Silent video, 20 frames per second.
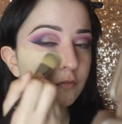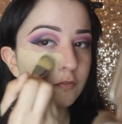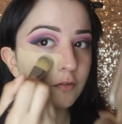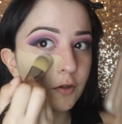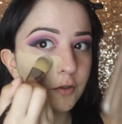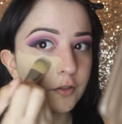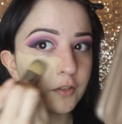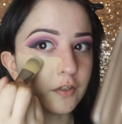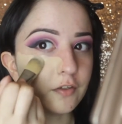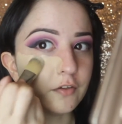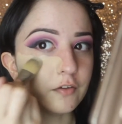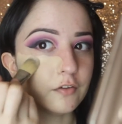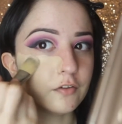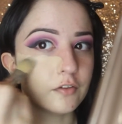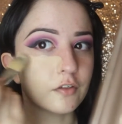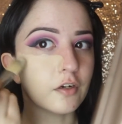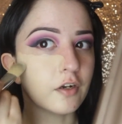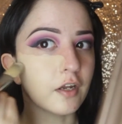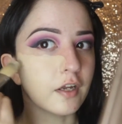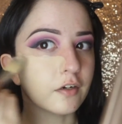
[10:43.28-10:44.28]
Avoiding
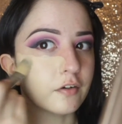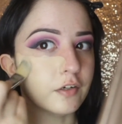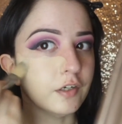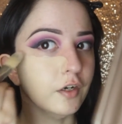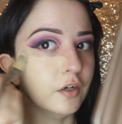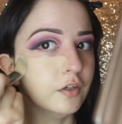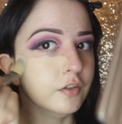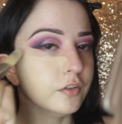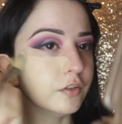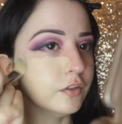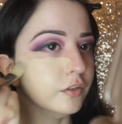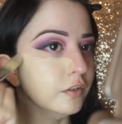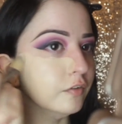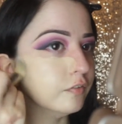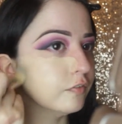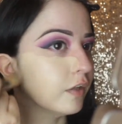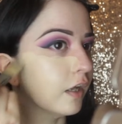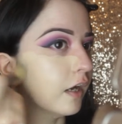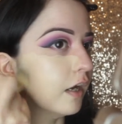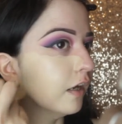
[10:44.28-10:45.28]
directly
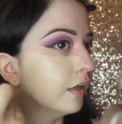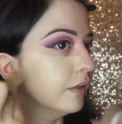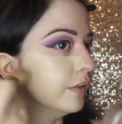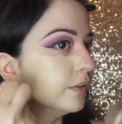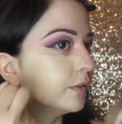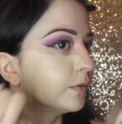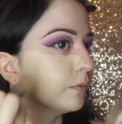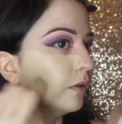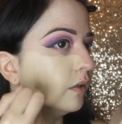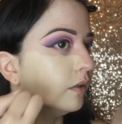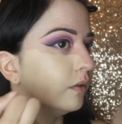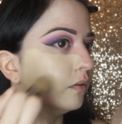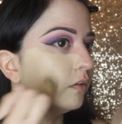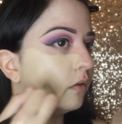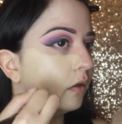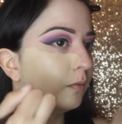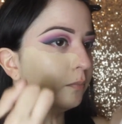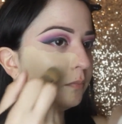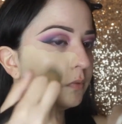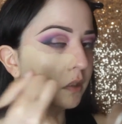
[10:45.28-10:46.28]
underneath the eye as well.
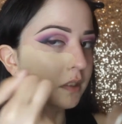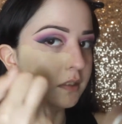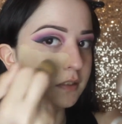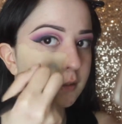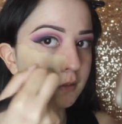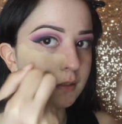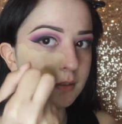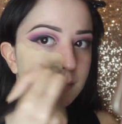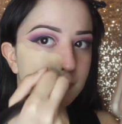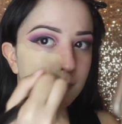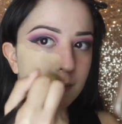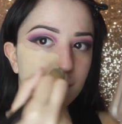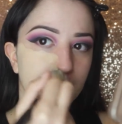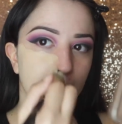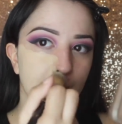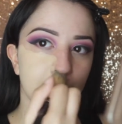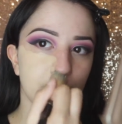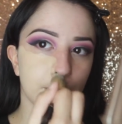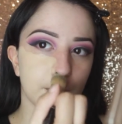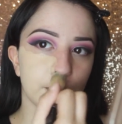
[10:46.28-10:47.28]
I'll blend in
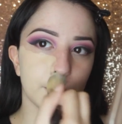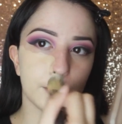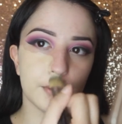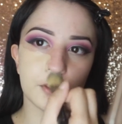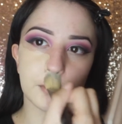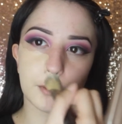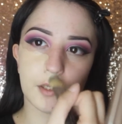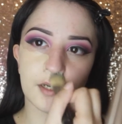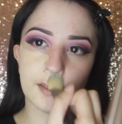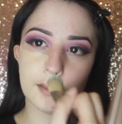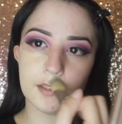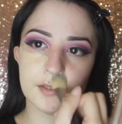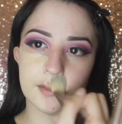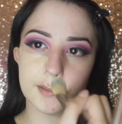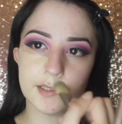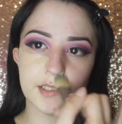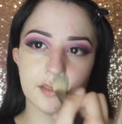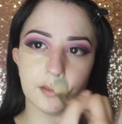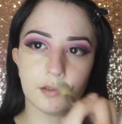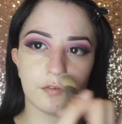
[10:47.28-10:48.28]
under eye
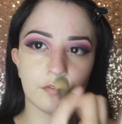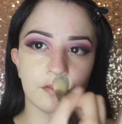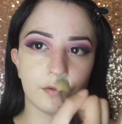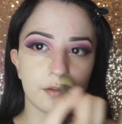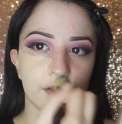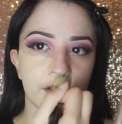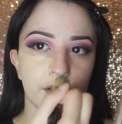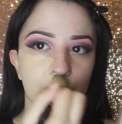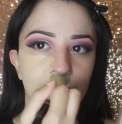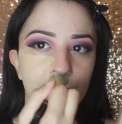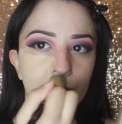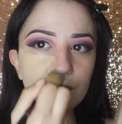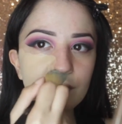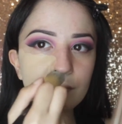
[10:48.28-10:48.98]
concealer for there.